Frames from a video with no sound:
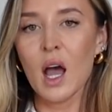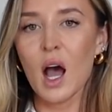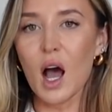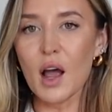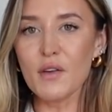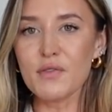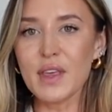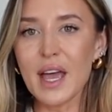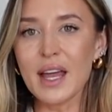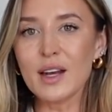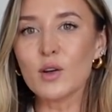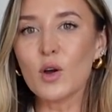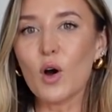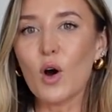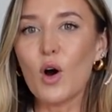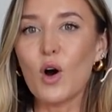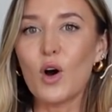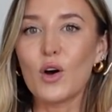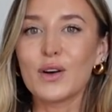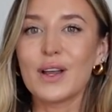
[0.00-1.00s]
I've then
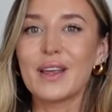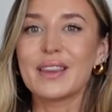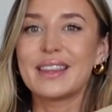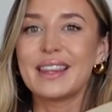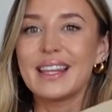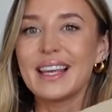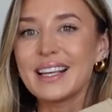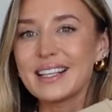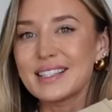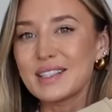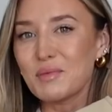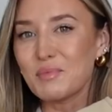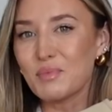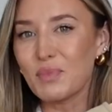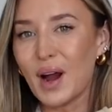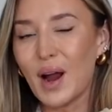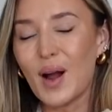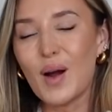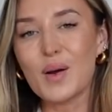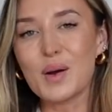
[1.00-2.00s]
got on this
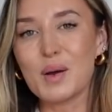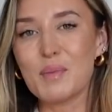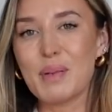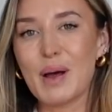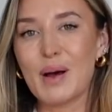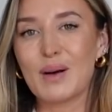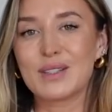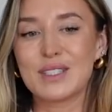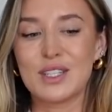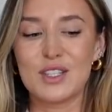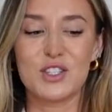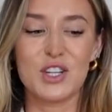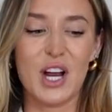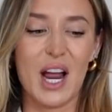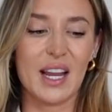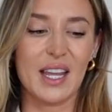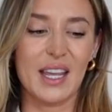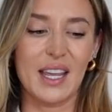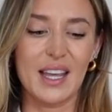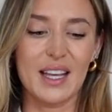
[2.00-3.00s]
brown belted
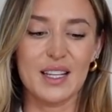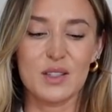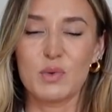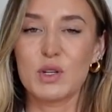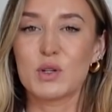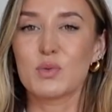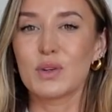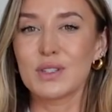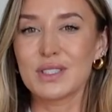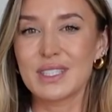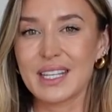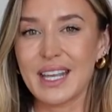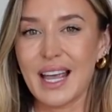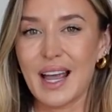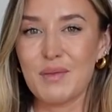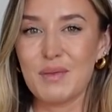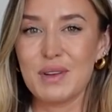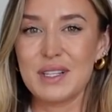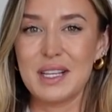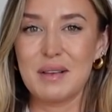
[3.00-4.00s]
jacket, which once
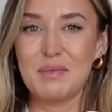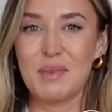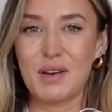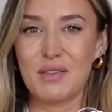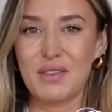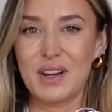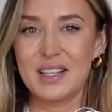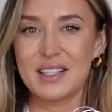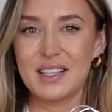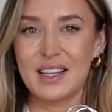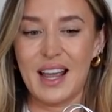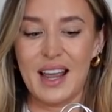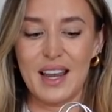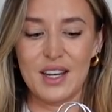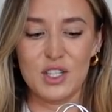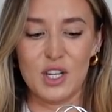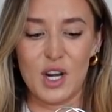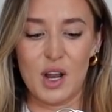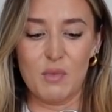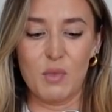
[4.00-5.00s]
again was in my recent
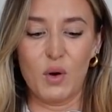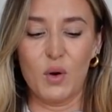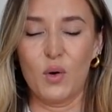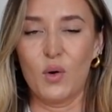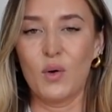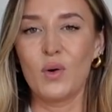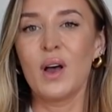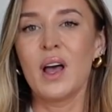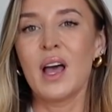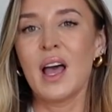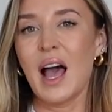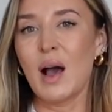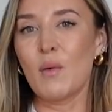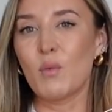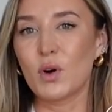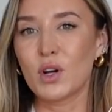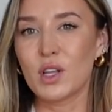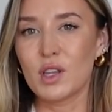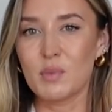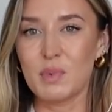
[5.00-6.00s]
H&M haul and
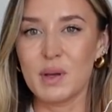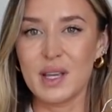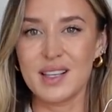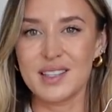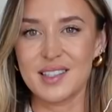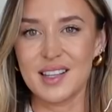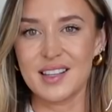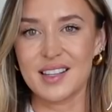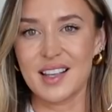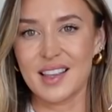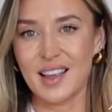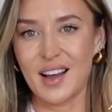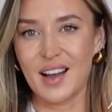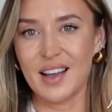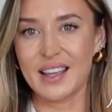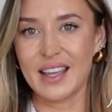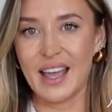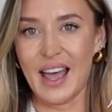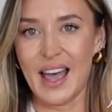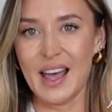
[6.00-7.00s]
one of the pieces that I
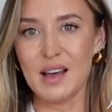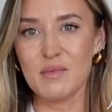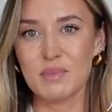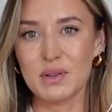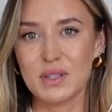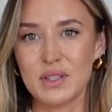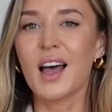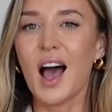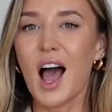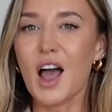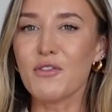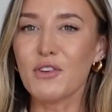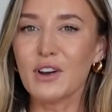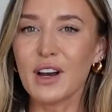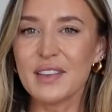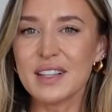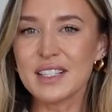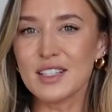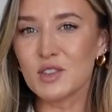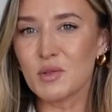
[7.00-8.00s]
kept. I feel
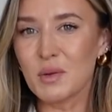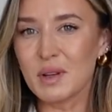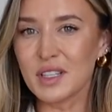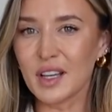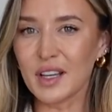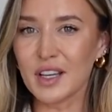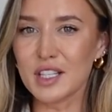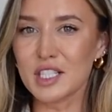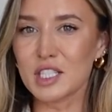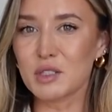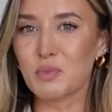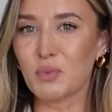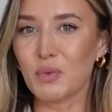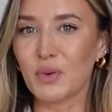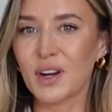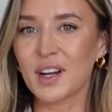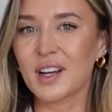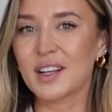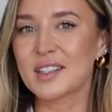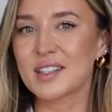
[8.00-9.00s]
like this is almost like a
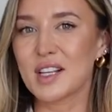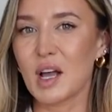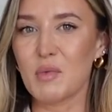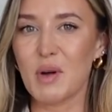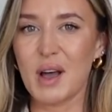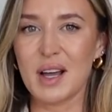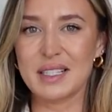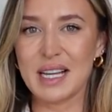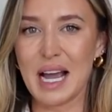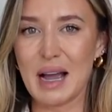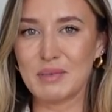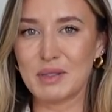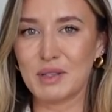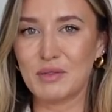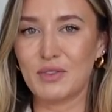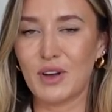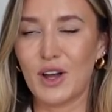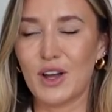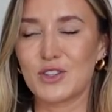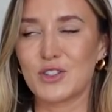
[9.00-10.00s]
spring summer adaptive
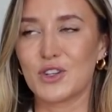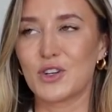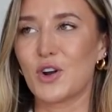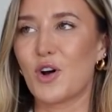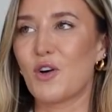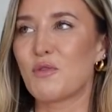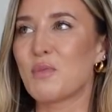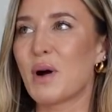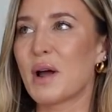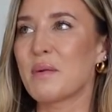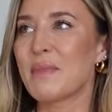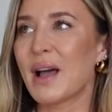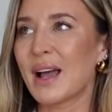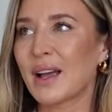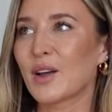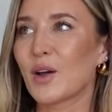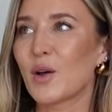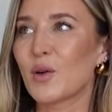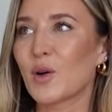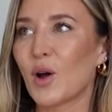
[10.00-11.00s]
version of my
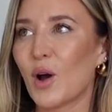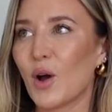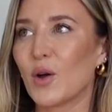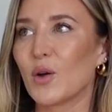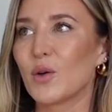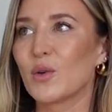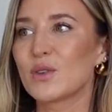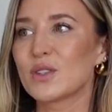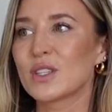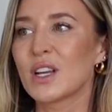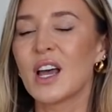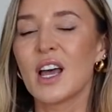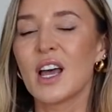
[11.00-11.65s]
mango coat,